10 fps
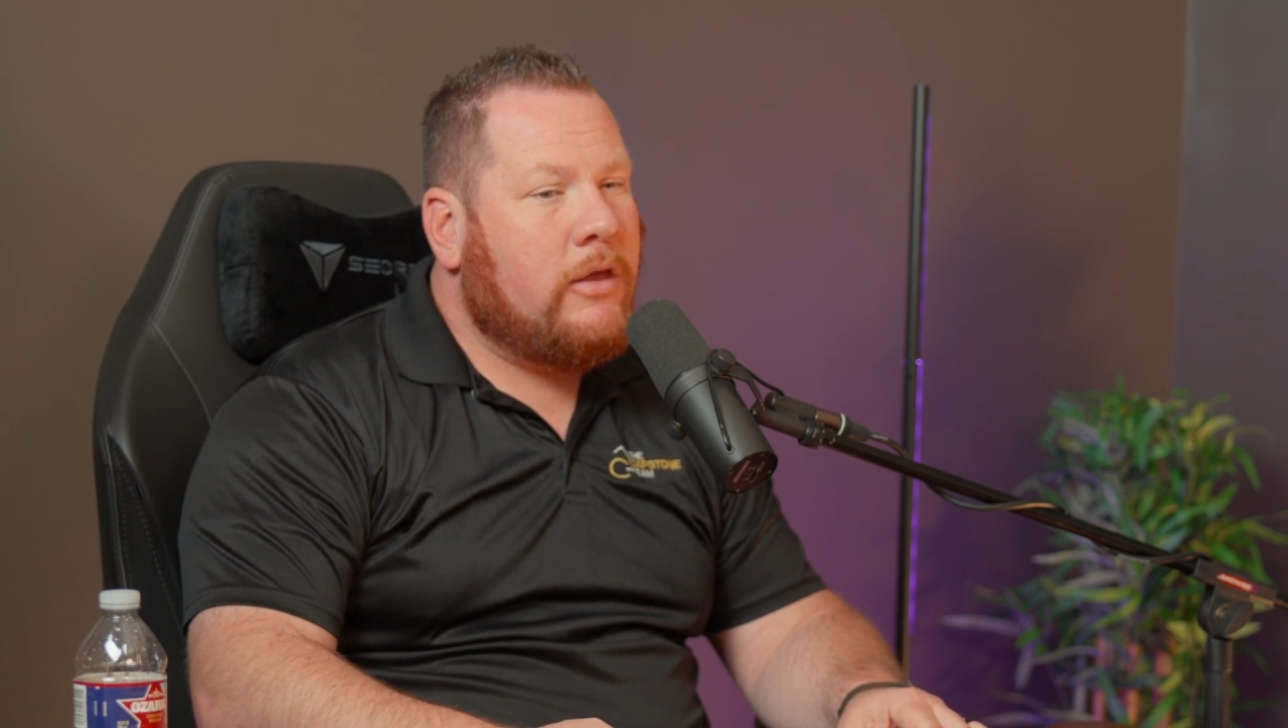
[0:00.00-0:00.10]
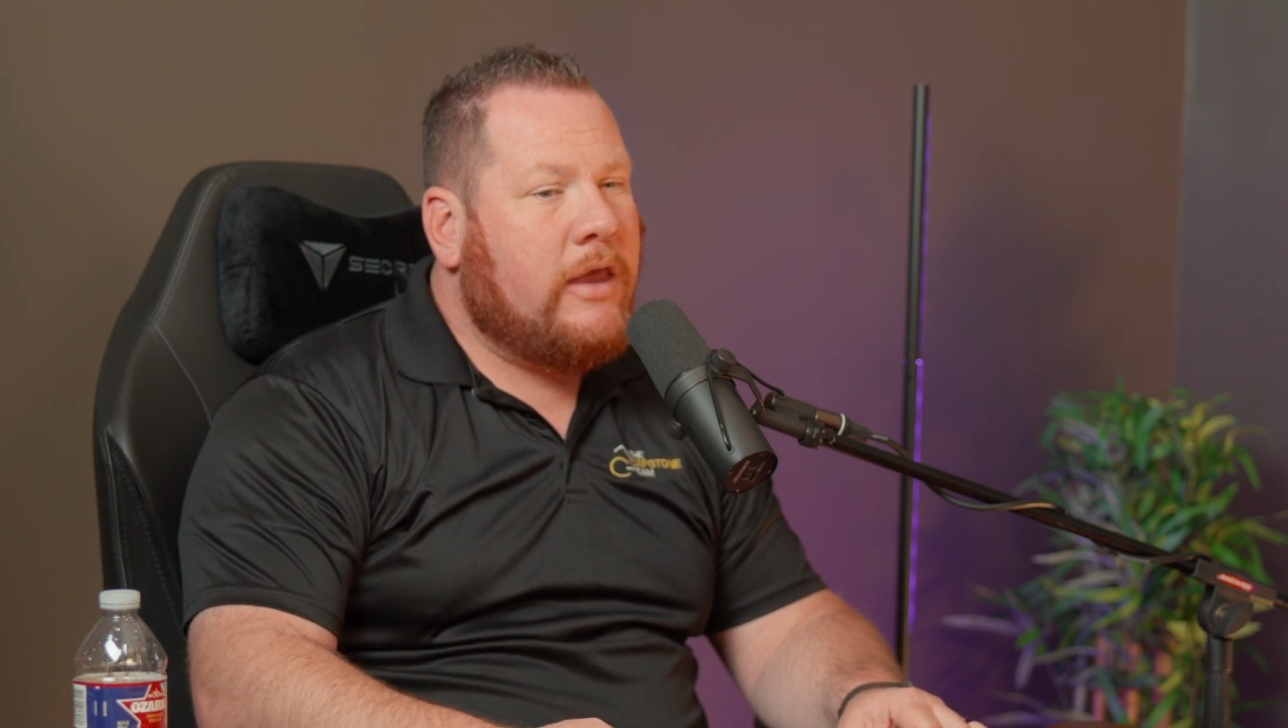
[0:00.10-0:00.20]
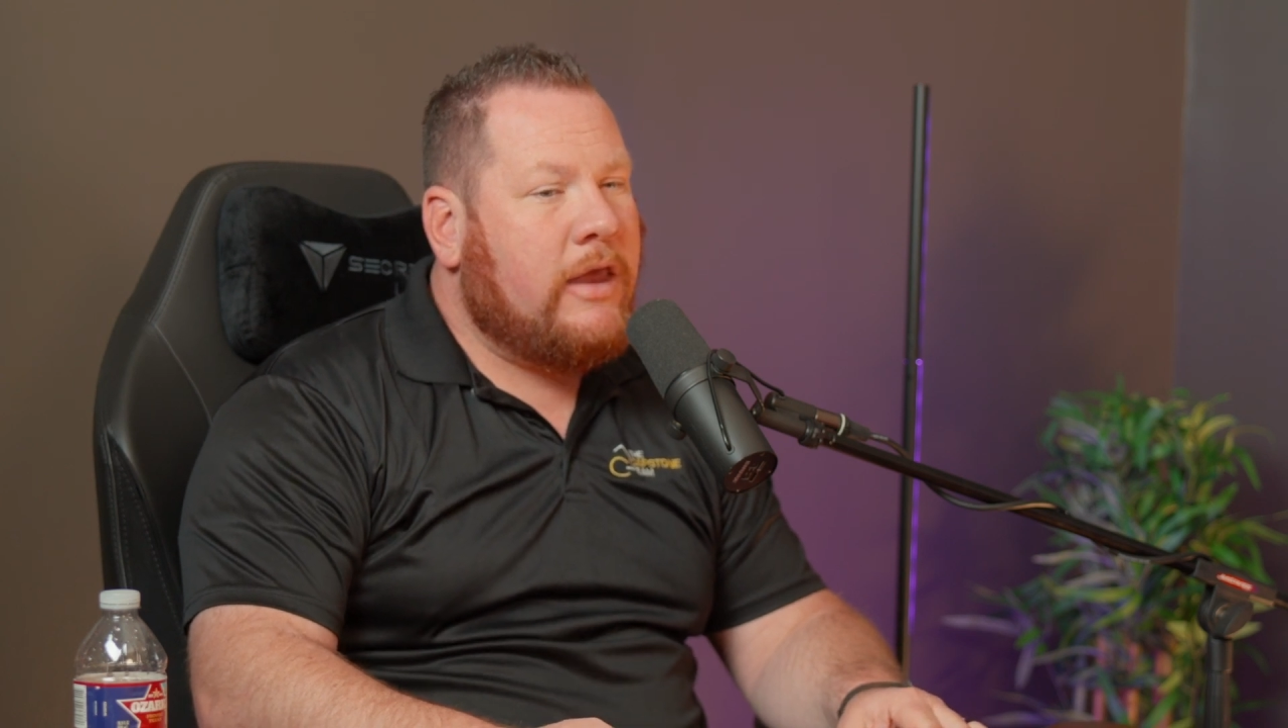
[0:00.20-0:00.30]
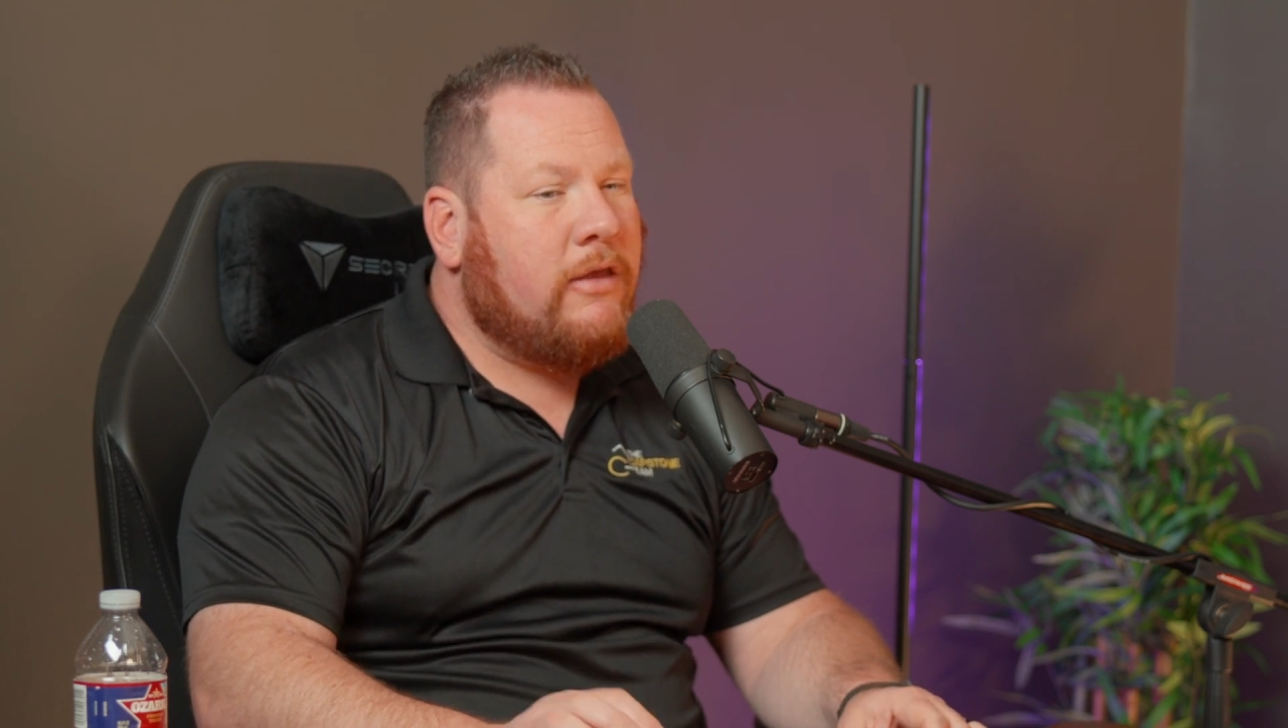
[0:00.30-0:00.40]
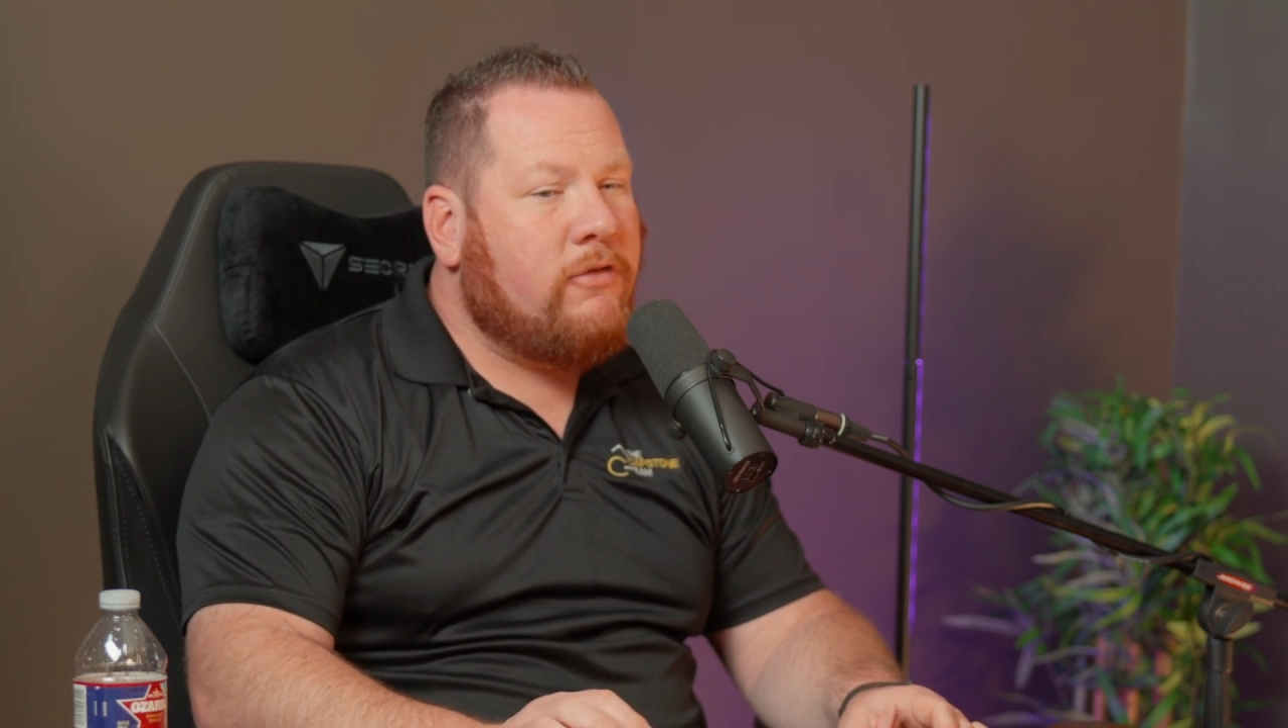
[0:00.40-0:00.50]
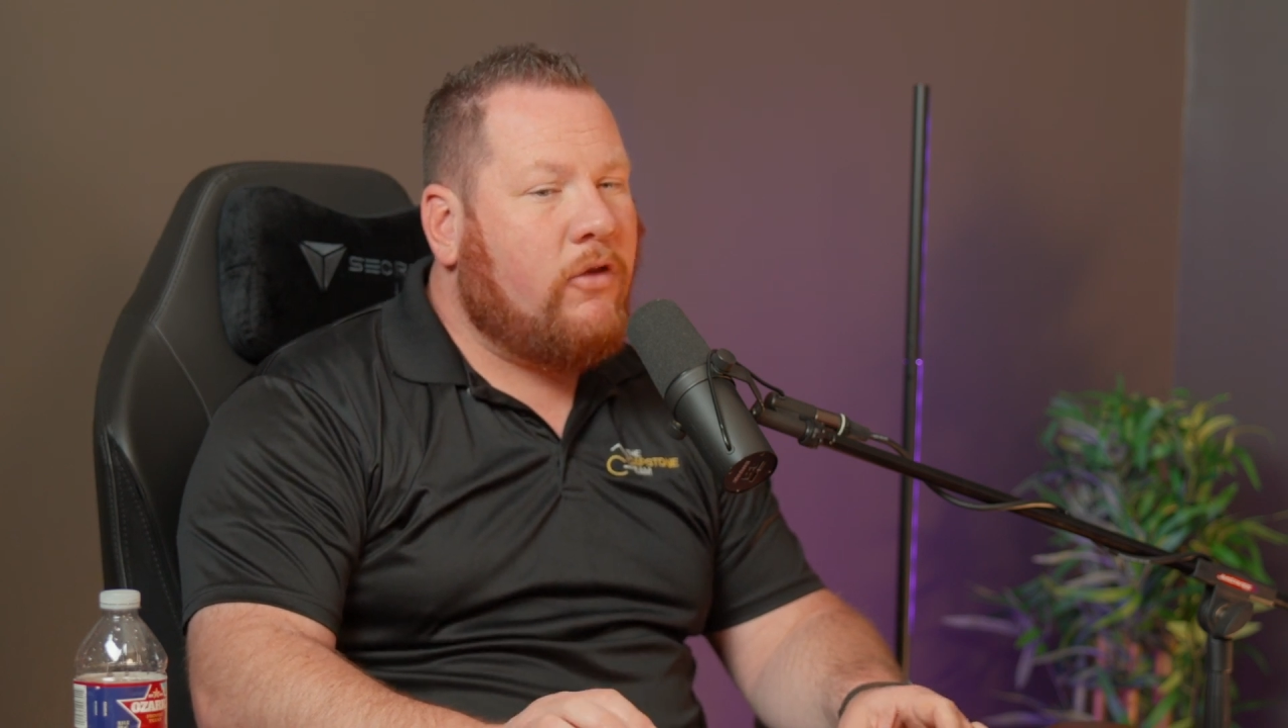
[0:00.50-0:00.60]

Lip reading: his